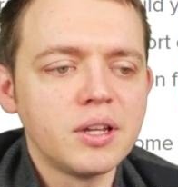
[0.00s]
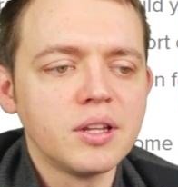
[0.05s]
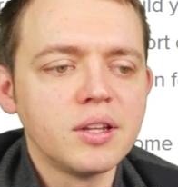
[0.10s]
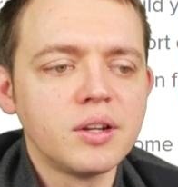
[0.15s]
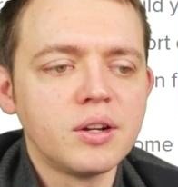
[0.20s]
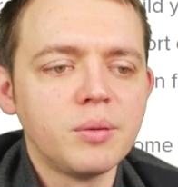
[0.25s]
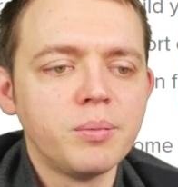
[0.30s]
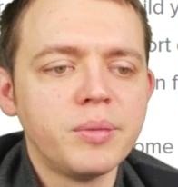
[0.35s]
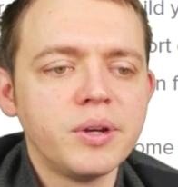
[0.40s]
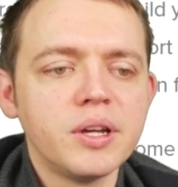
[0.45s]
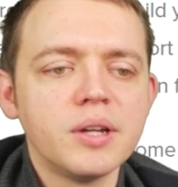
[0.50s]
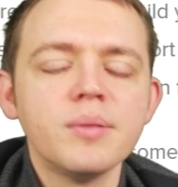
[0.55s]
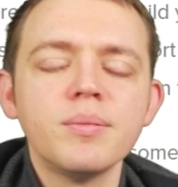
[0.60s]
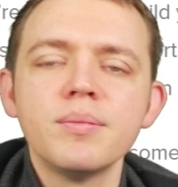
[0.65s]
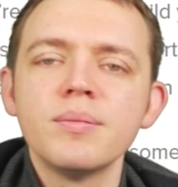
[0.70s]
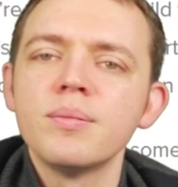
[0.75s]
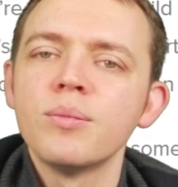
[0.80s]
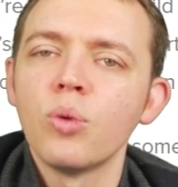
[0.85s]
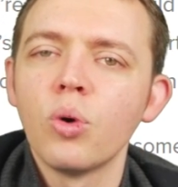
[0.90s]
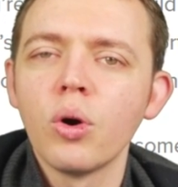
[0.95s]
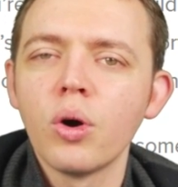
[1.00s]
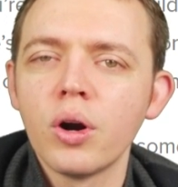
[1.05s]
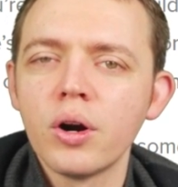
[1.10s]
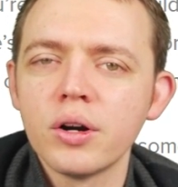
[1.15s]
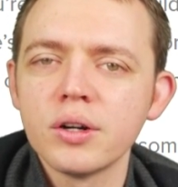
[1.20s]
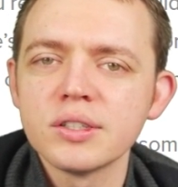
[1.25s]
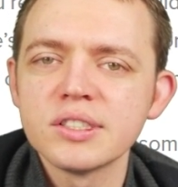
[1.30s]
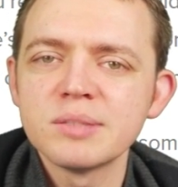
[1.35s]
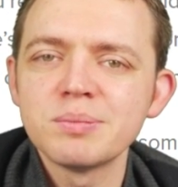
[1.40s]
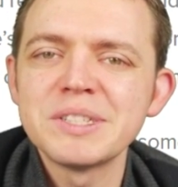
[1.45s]
little bit
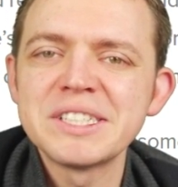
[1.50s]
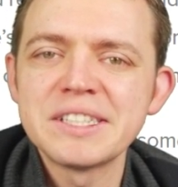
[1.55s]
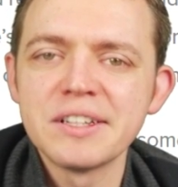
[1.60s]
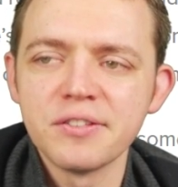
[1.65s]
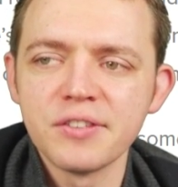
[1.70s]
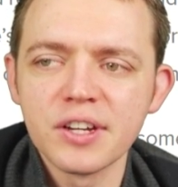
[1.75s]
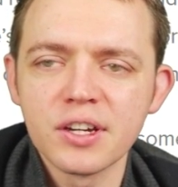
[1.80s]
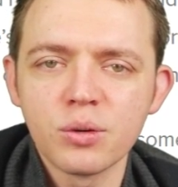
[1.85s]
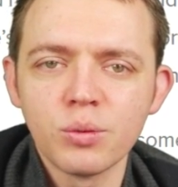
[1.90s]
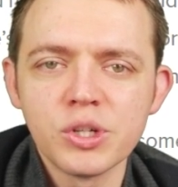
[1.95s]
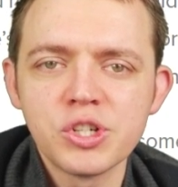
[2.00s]
more specific,